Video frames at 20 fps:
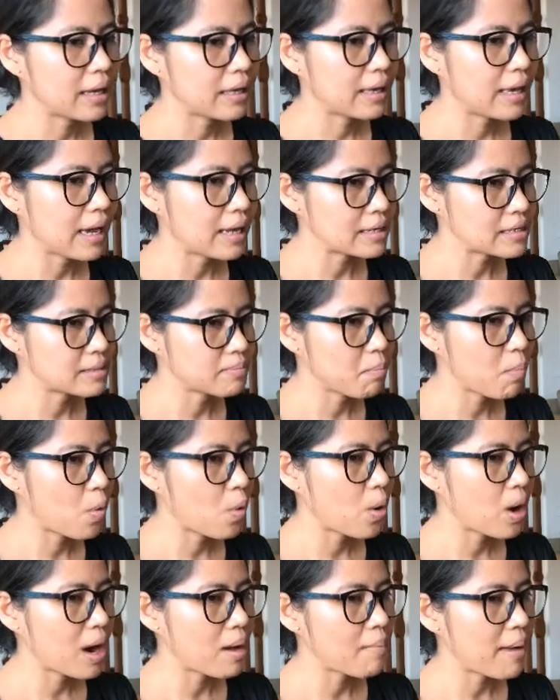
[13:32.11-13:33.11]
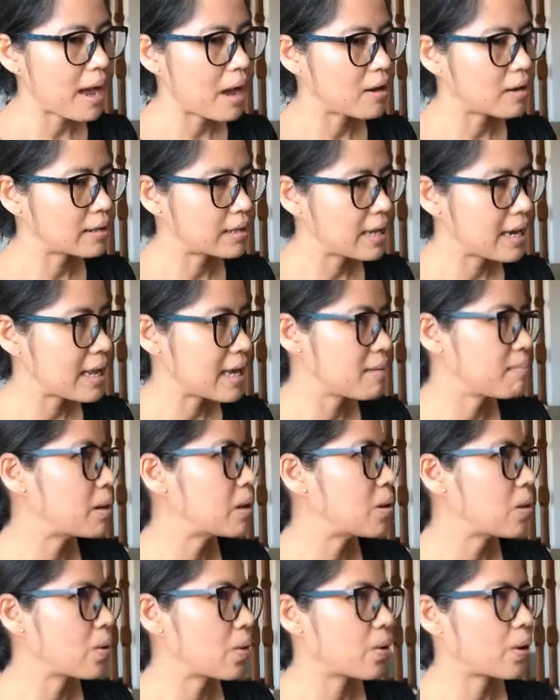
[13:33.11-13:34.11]
get more about the labor
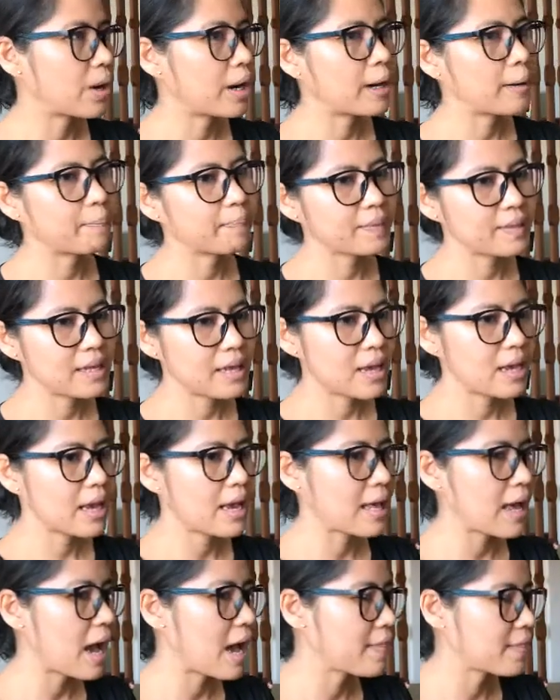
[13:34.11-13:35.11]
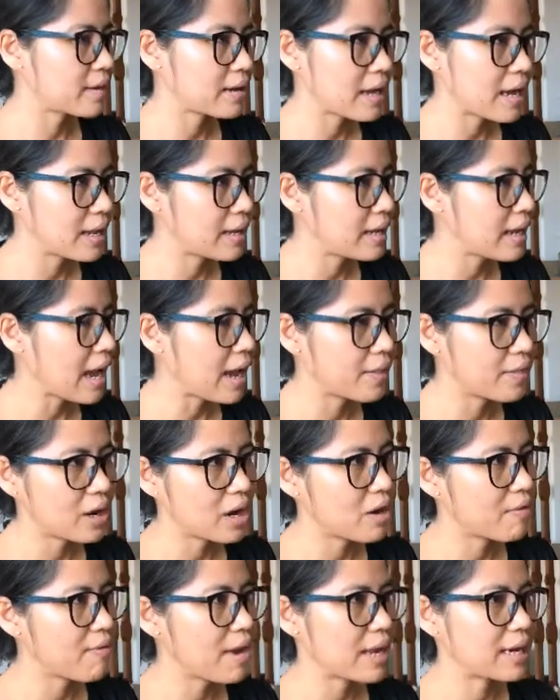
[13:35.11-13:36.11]
law, the uh, and any
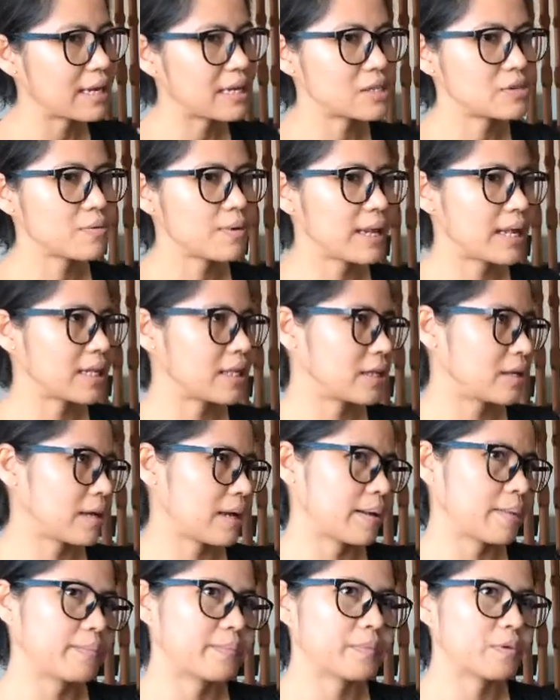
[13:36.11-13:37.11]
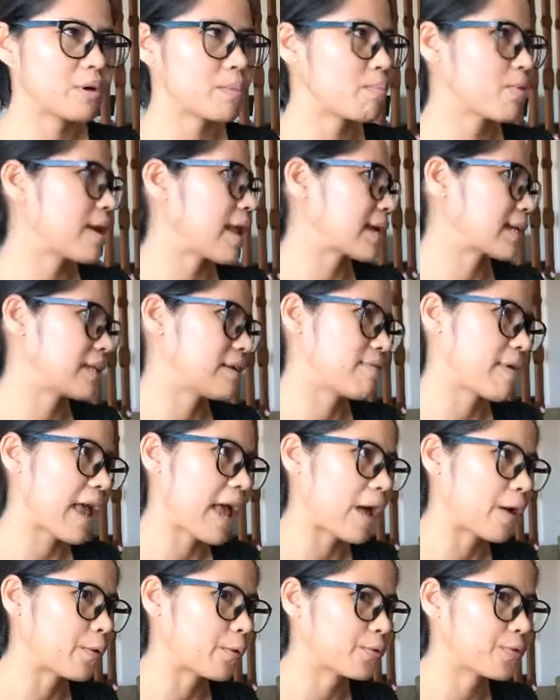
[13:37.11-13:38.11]
other awareness related um, reproductive
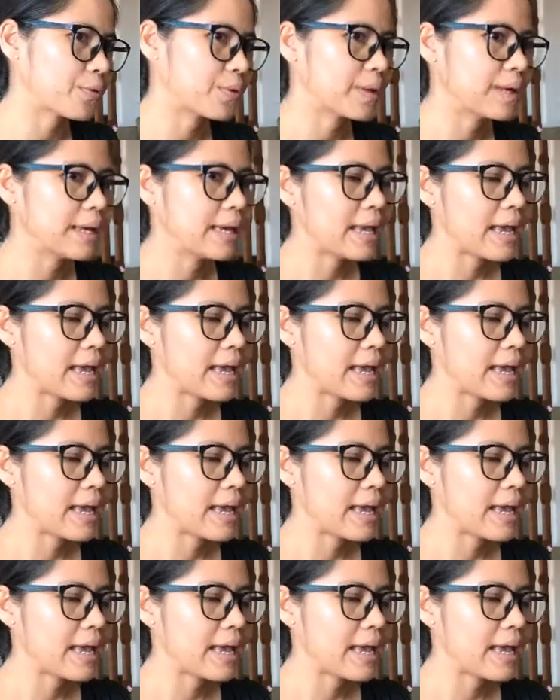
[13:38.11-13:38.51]
health,